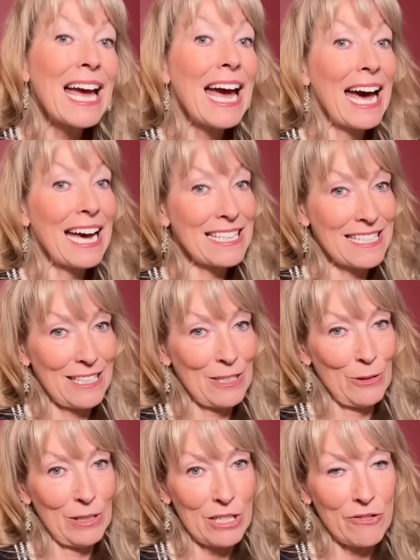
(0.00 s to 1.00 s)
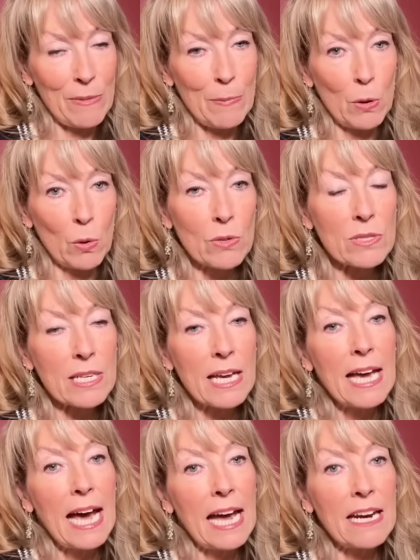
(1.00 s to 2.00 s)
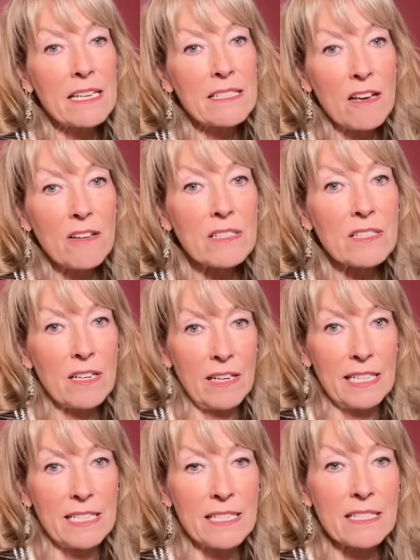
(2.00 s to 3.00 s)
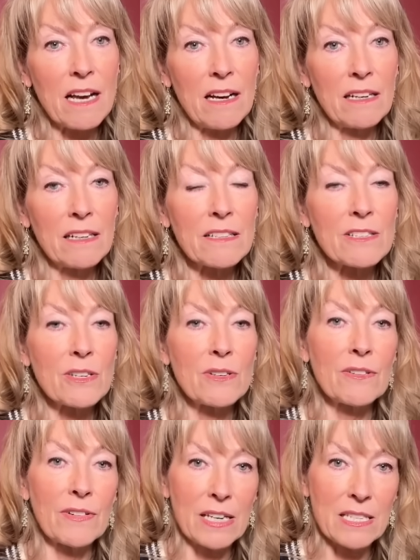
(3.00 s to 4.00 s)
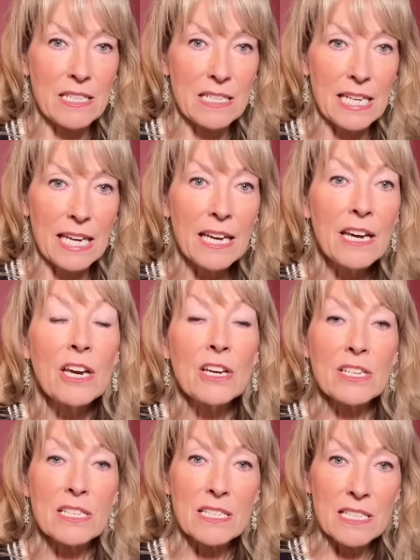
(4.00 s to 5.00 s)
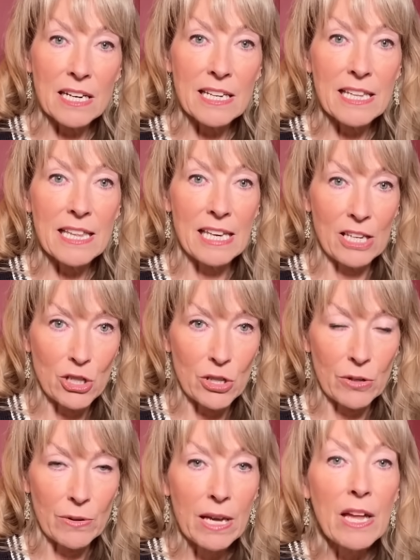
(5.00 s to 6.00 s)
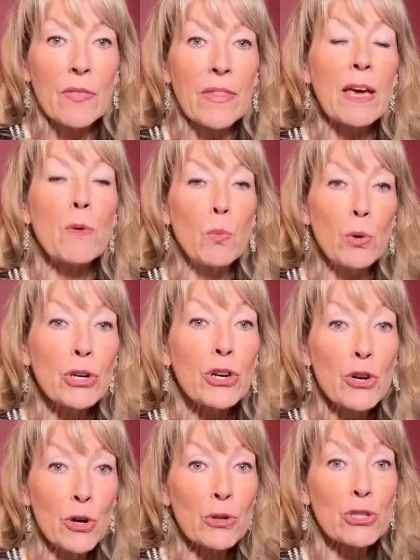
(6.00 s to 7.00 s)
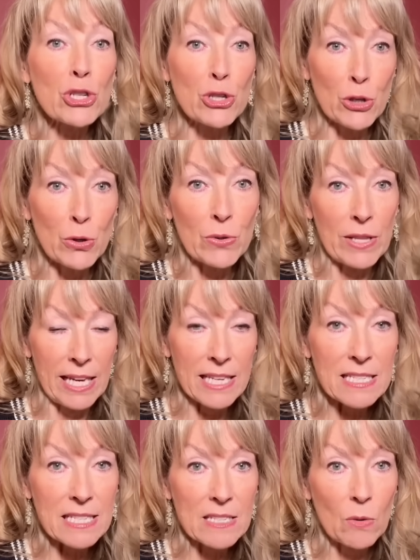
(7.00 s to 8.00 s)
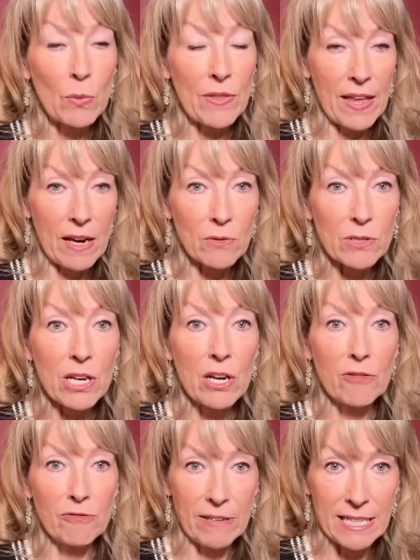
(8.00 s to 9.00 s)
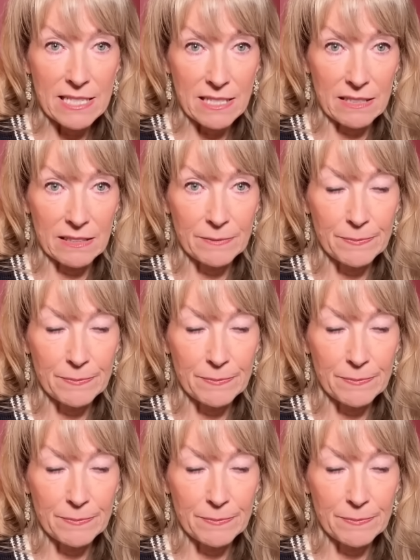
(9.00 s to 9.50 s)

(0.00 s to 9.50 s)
has acknowledged reports and has asked scientists at Aarhus University to study the issue. They would not do this without reason.